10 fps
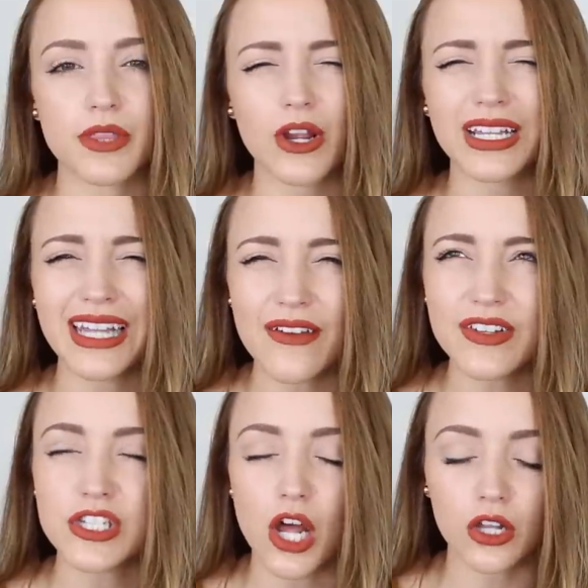They're
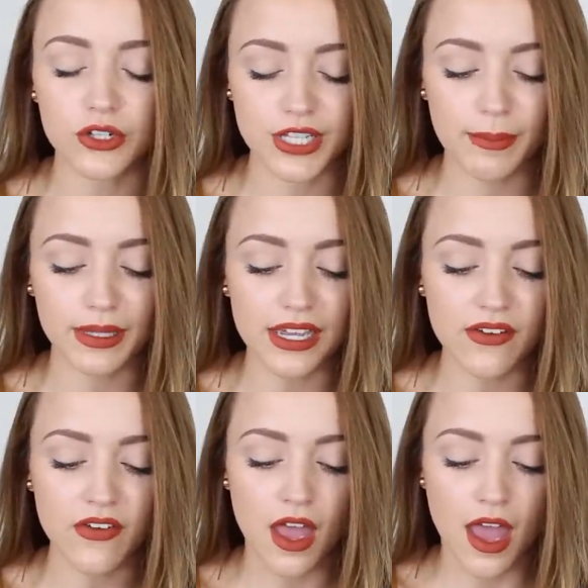$11, I
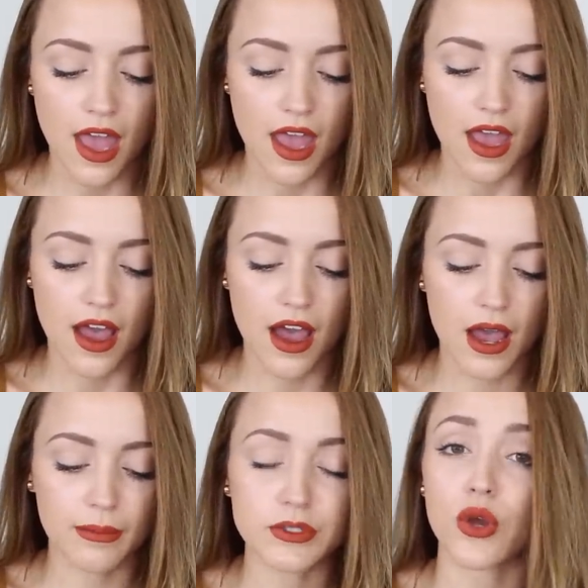believe.
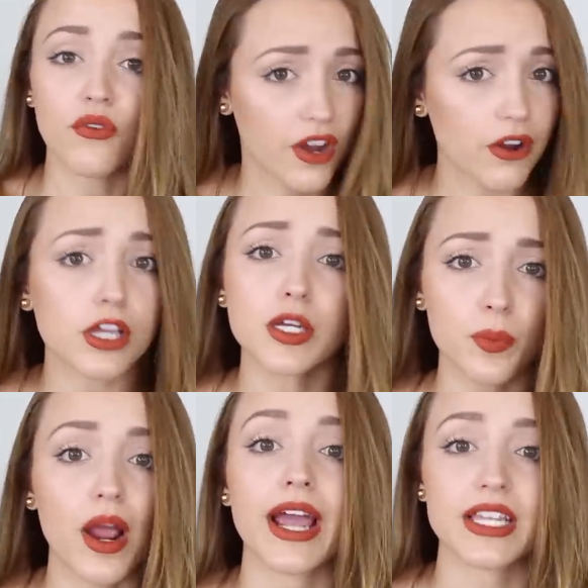Um, so very
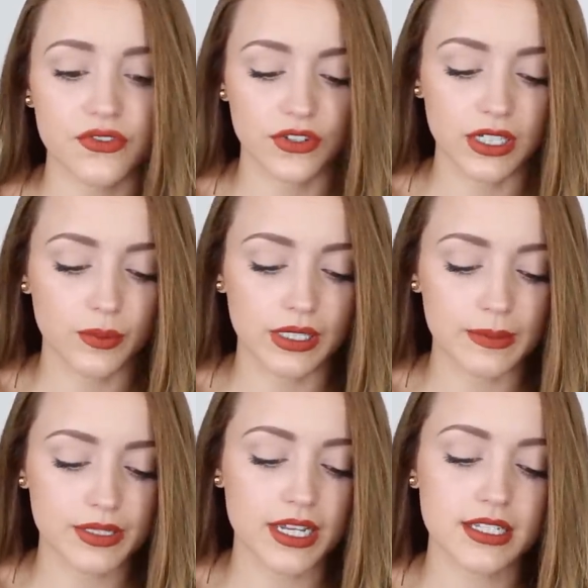good price for liquid
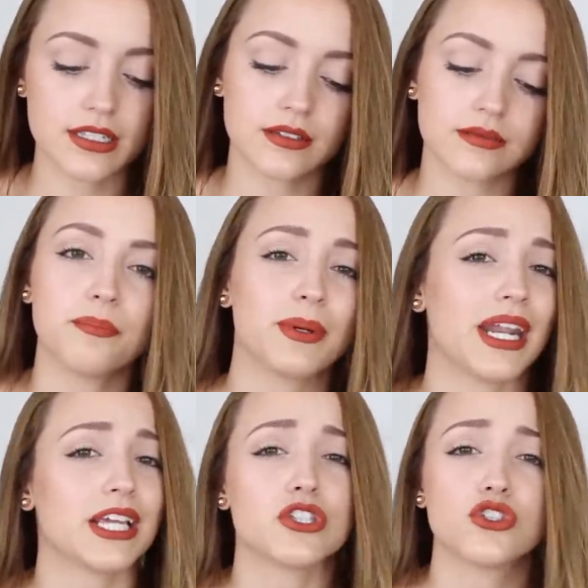lipsticks,
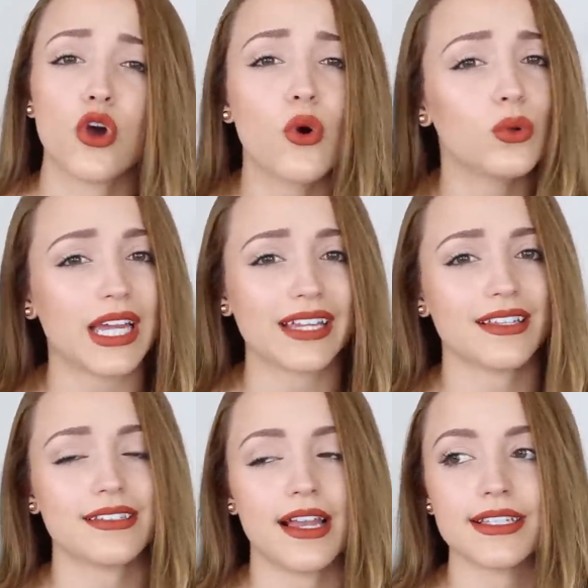but I don't like
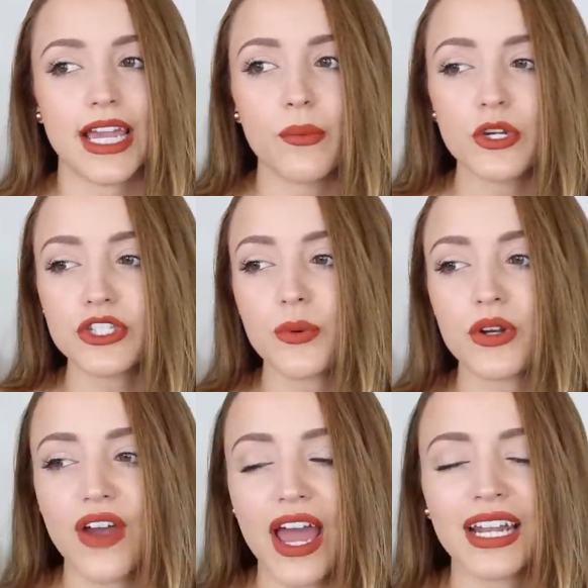the scent. I wish they
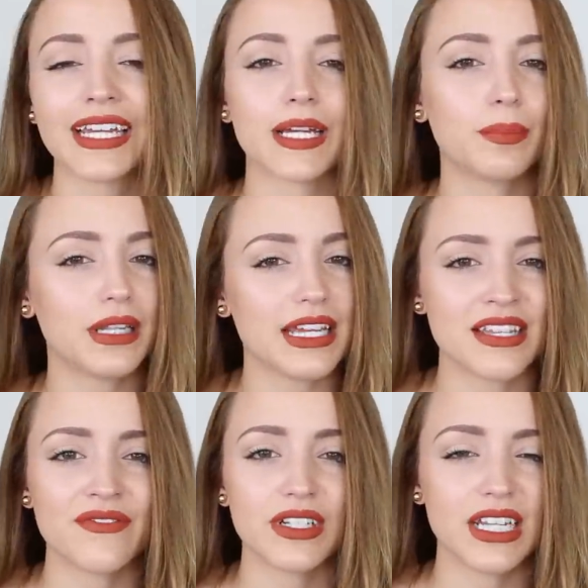would have had like a
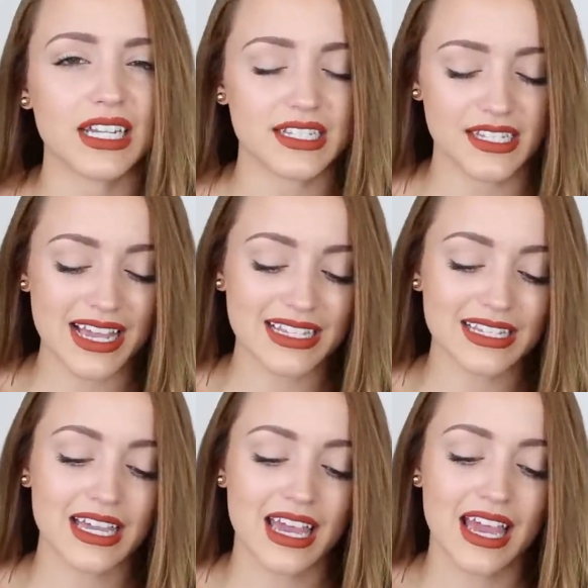pleasant vanilla
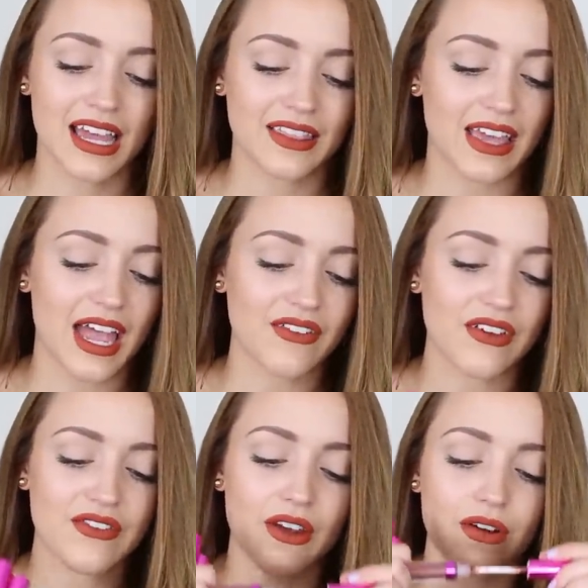scent. They have
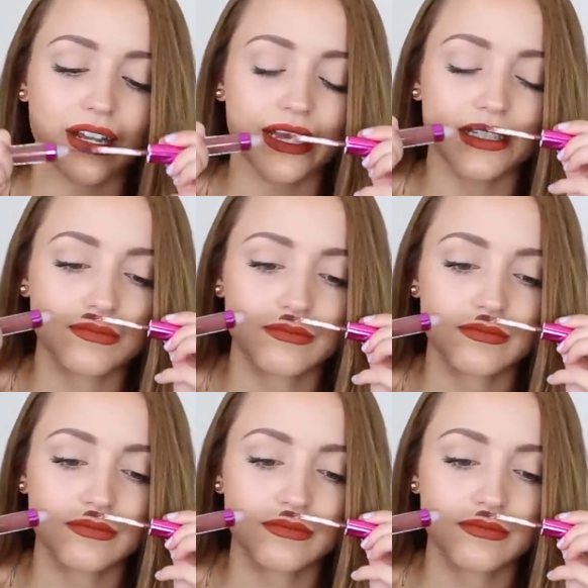a very like,